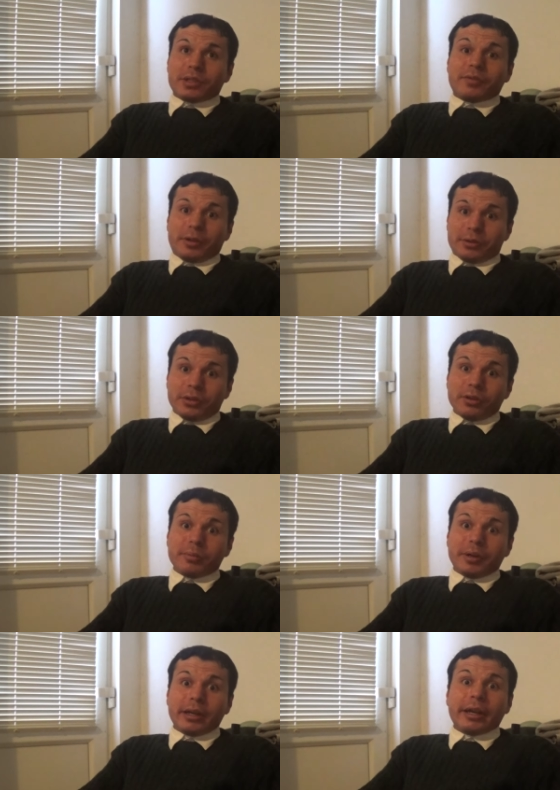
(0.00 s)
of
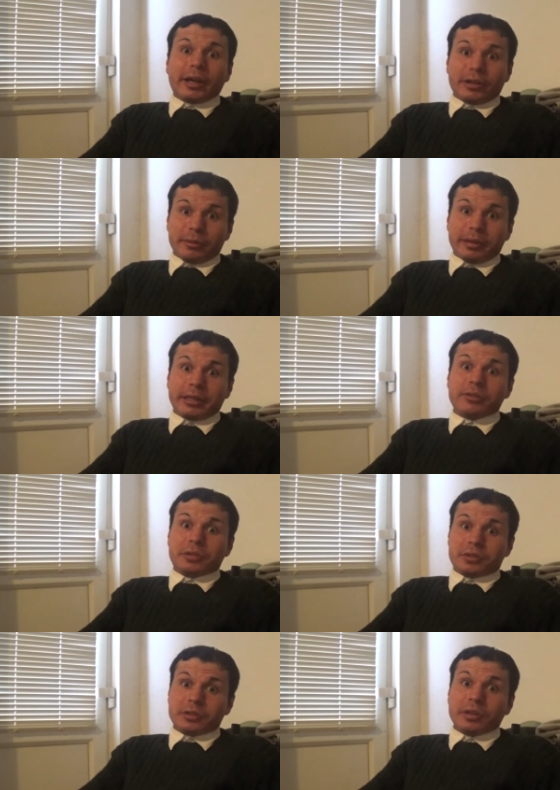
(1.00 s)
October annually,
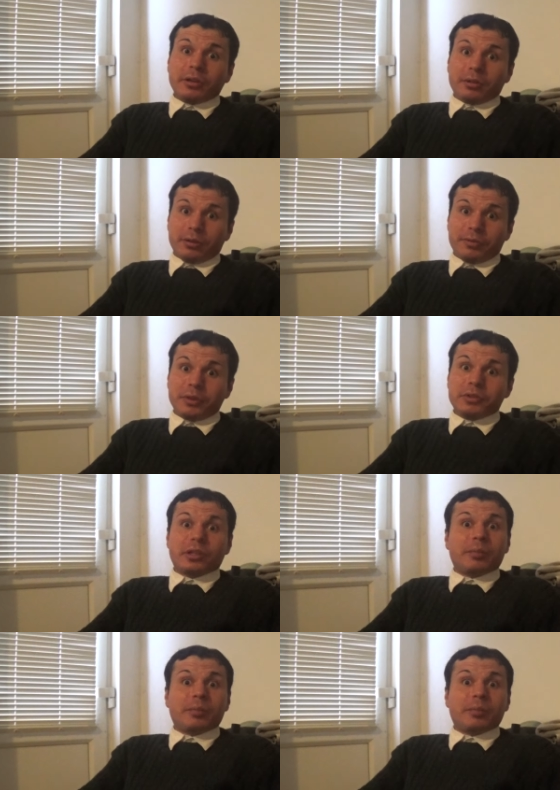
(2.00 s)
just to tell all of you,